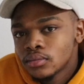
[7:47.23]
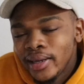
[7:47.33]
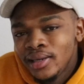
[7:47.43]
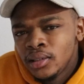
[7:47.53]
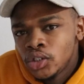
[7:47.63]
I
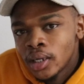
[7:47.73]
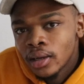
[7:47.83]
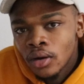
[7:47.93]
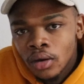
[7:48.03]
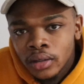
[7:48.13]
eat
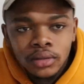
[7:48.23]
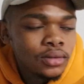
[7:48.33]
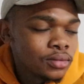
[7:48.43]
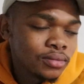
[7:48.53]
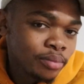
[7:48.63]
junk a lot
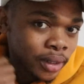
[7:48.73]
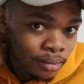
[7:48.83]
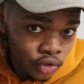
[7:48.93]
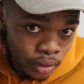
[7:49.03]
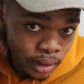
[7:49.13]
but
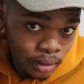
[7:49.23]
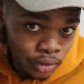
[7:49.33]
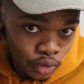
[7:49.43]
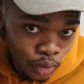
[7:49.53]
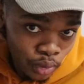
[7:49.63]
I'm trying to
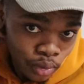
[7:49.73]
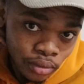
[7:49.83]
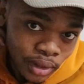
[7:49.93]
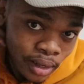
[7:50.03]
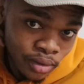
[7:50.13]
slow
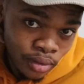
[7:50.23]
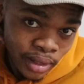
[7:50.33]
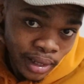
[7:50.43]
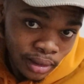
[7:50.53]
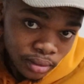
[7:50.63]
down on
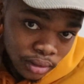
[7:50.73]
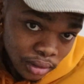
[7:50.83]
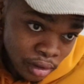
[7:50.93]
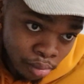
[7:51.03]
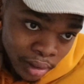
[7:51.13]
that
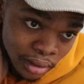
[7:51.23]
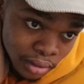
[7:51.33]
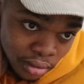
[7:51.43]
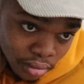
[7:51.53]
bit.